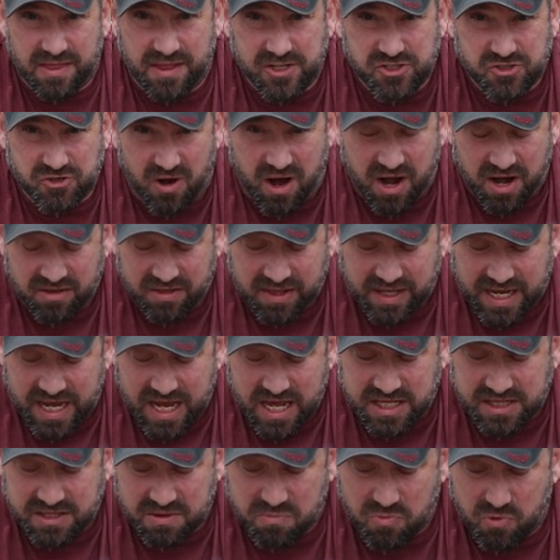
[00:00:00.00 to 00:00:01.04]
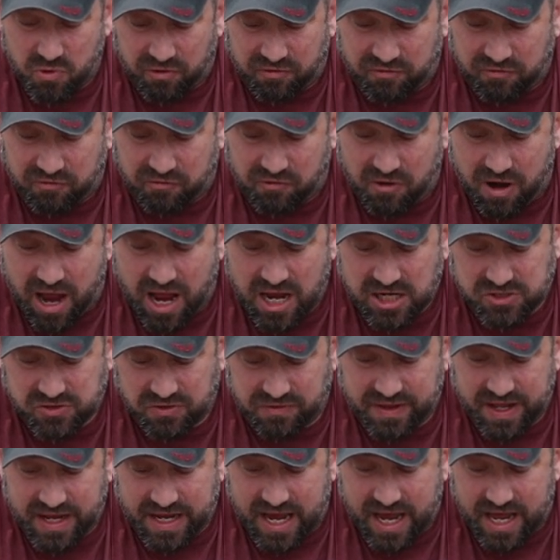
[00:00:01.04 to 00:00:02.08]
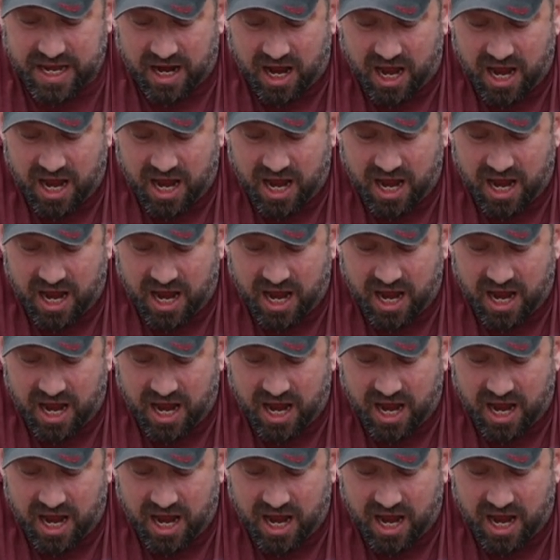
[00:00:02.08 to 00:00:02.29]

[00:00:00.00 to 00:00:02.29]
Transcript: the drier they get, the more fragile they get.